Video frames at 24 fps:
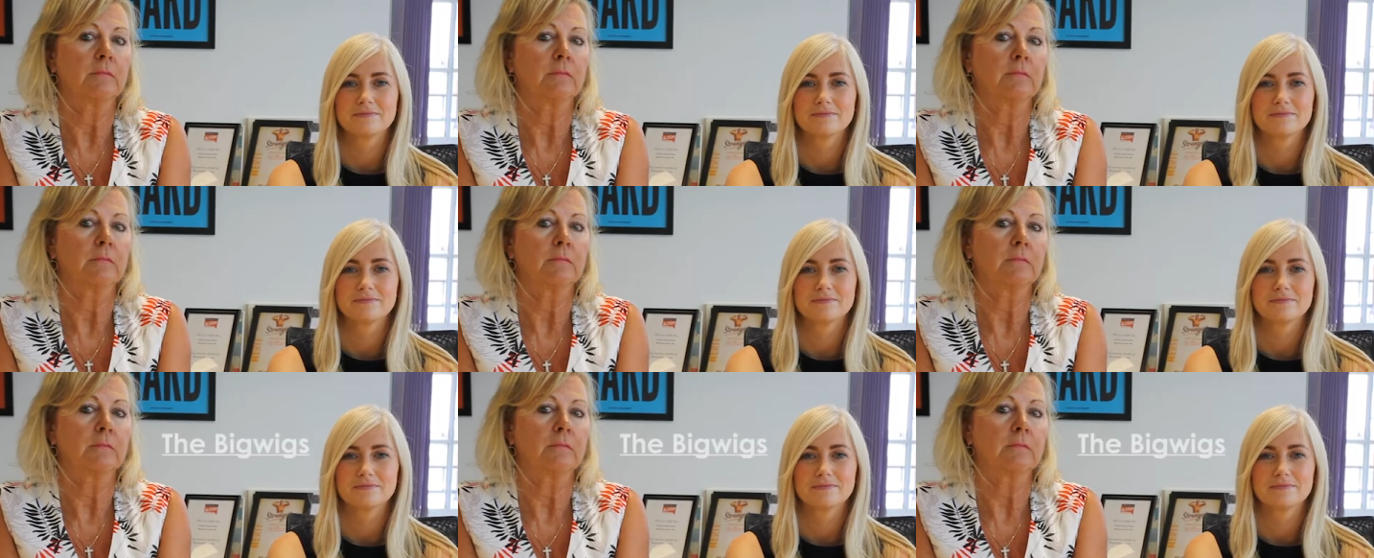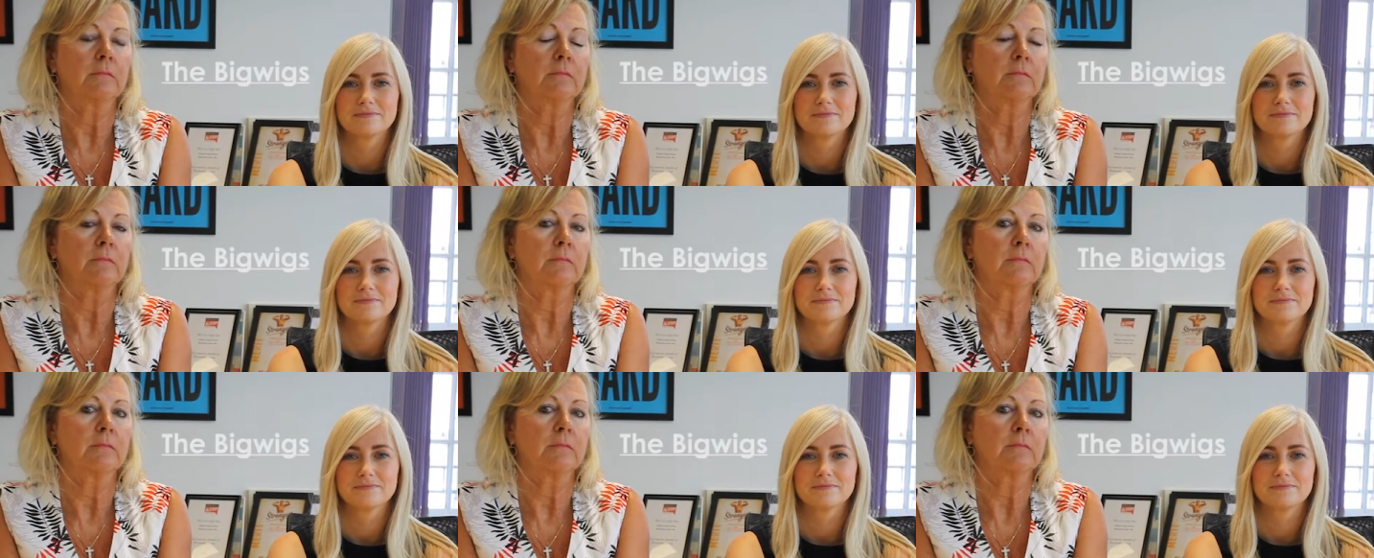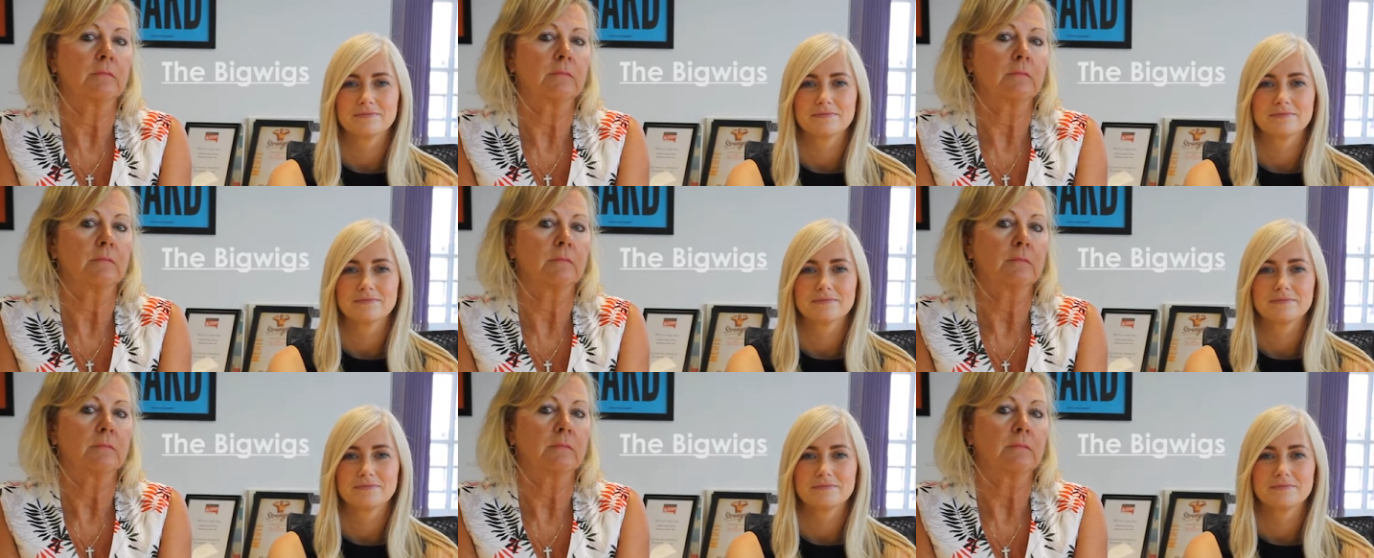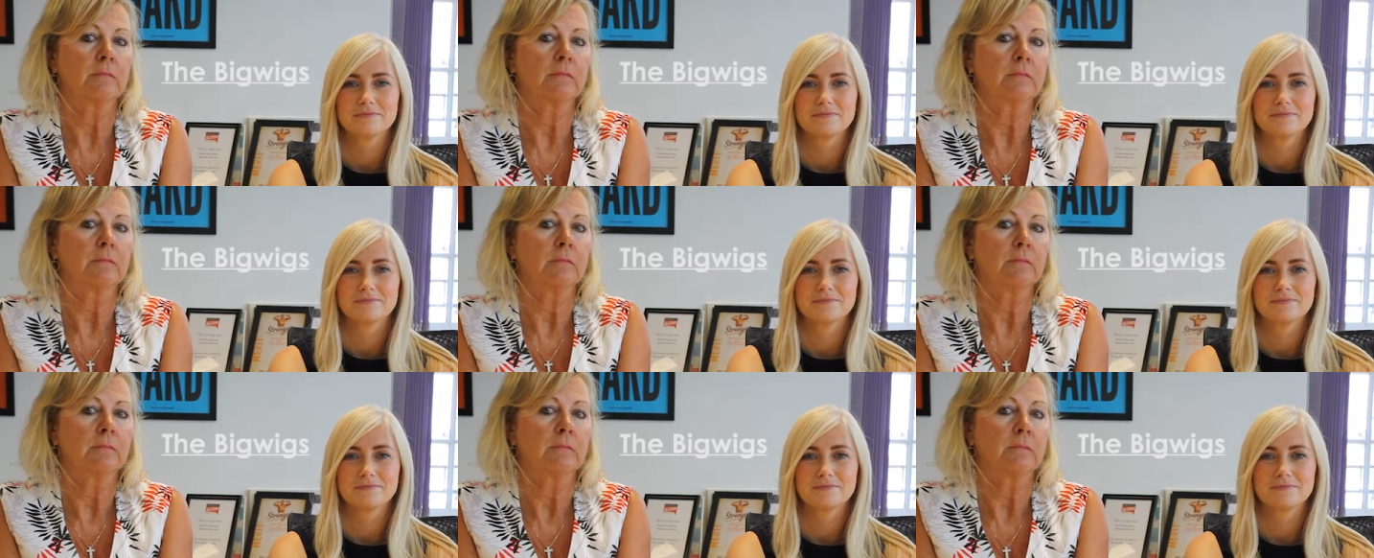
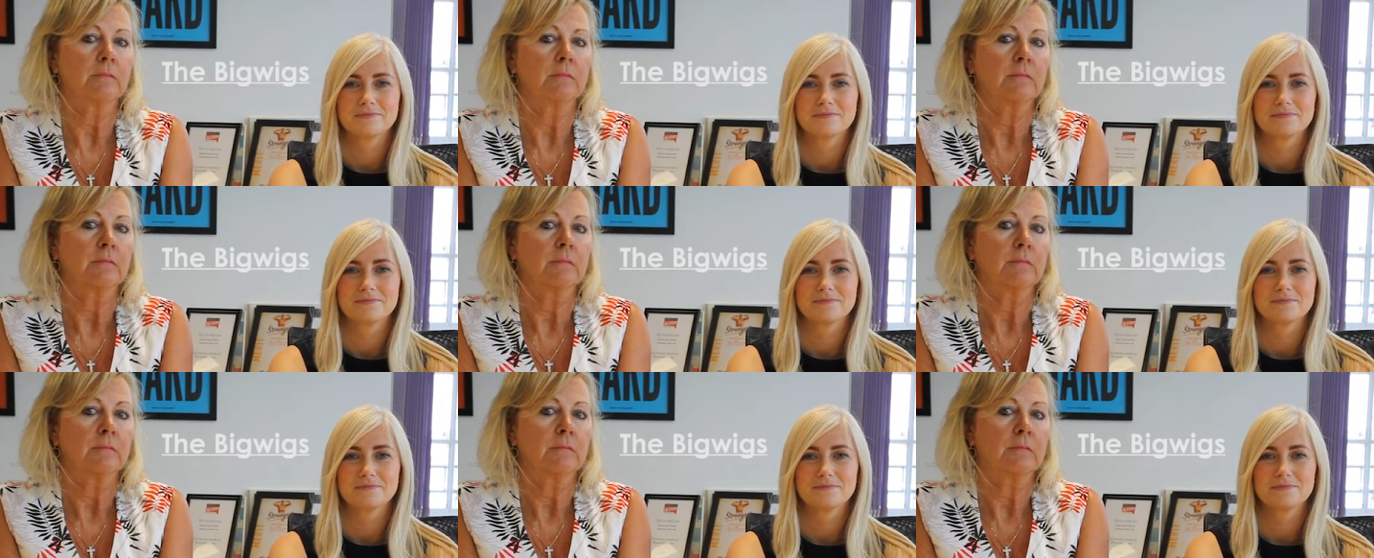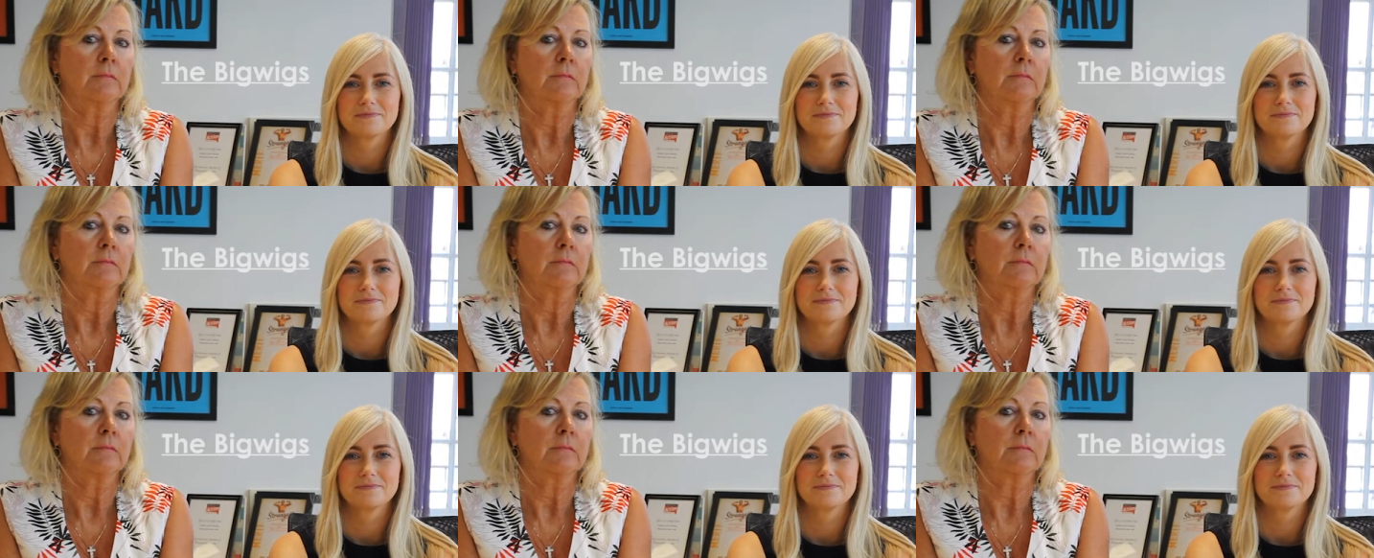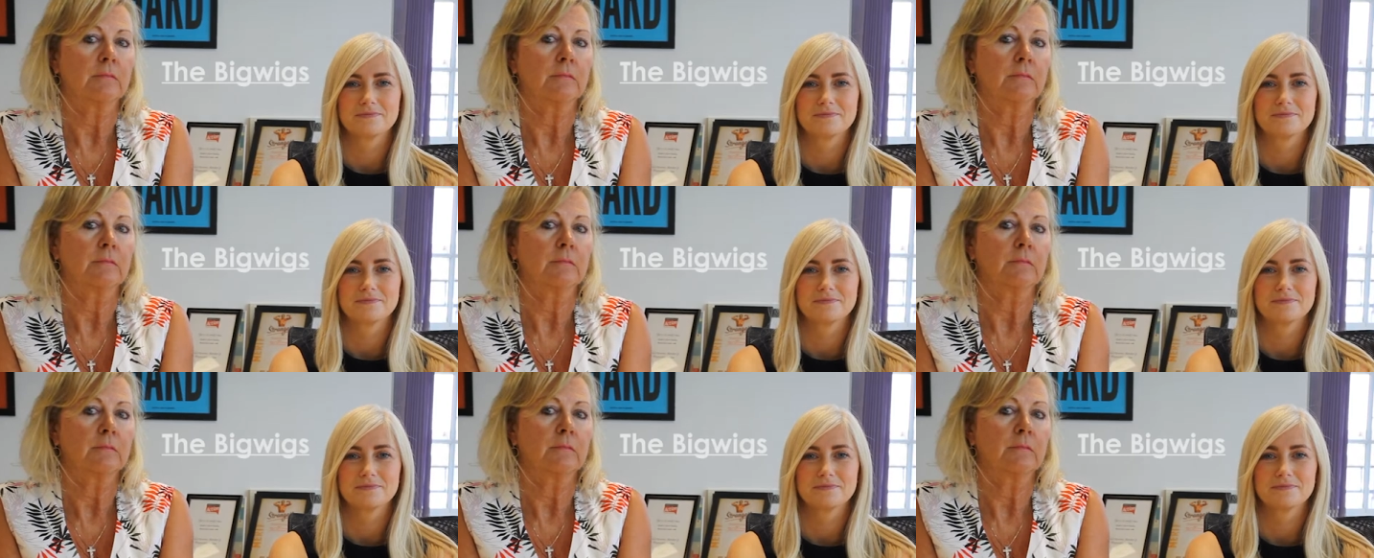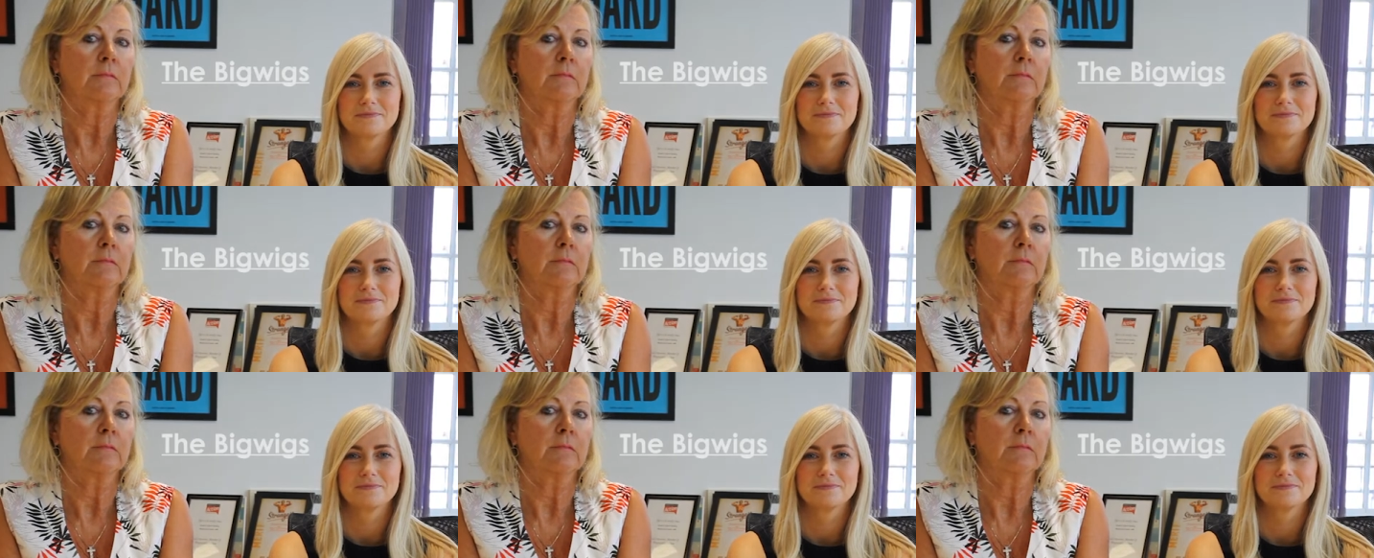
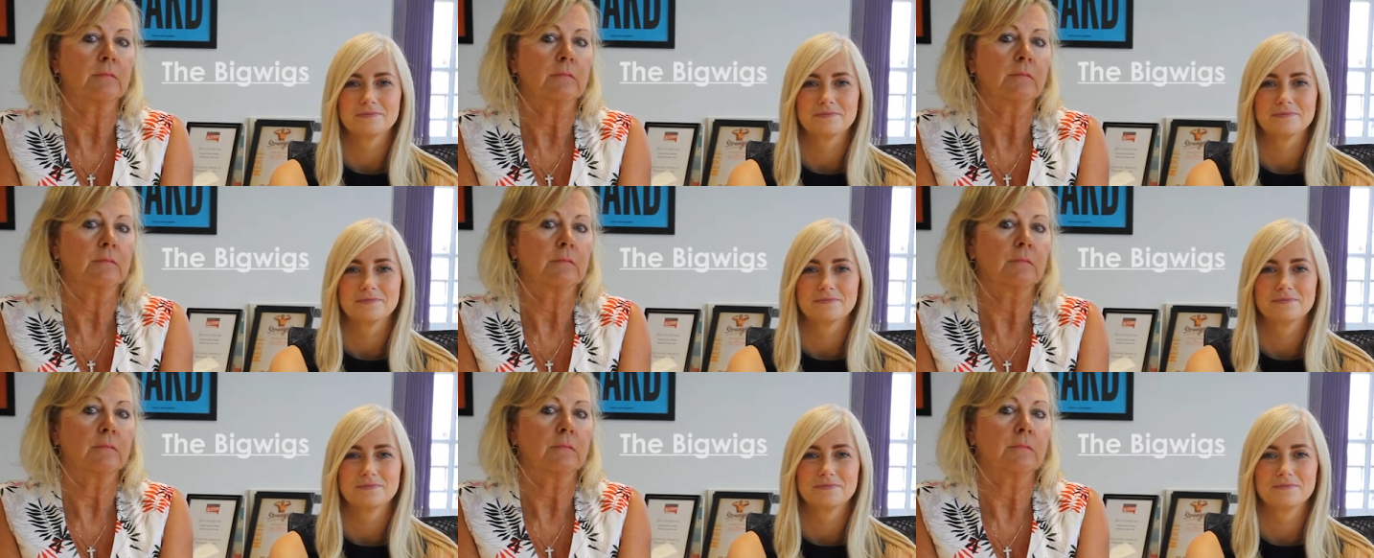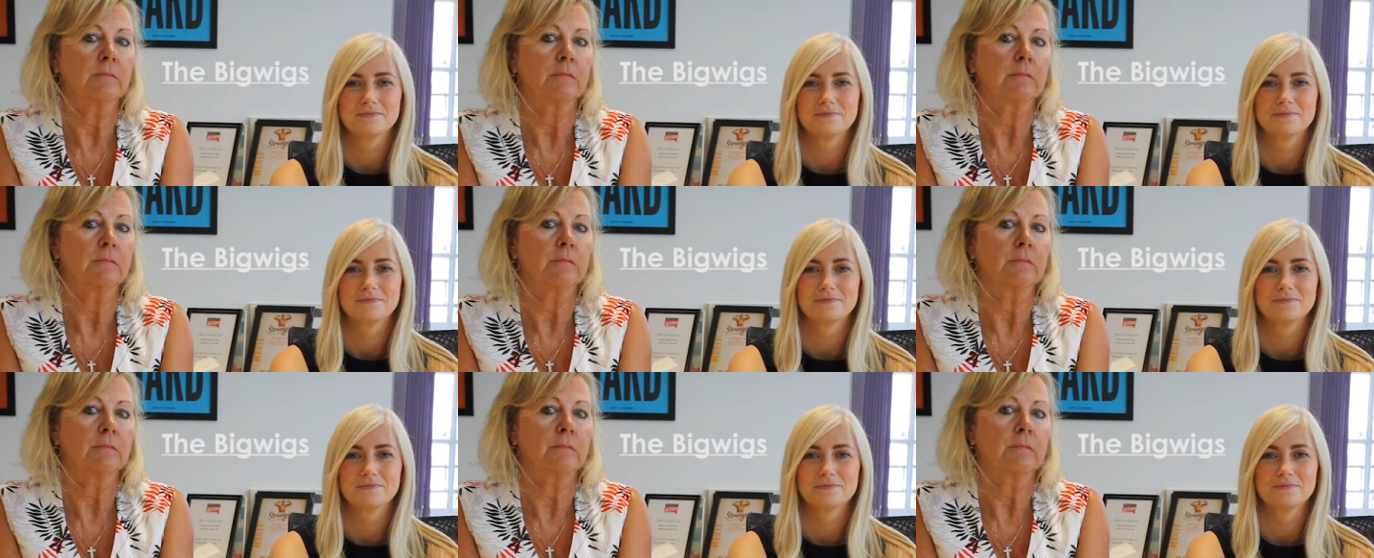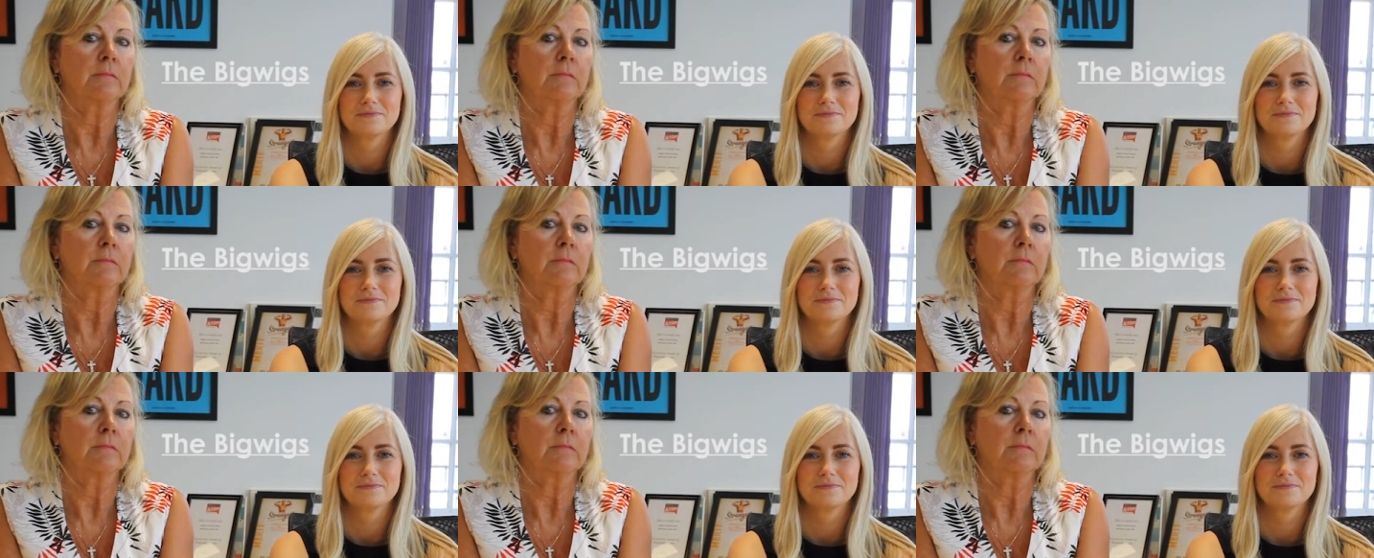[no speech]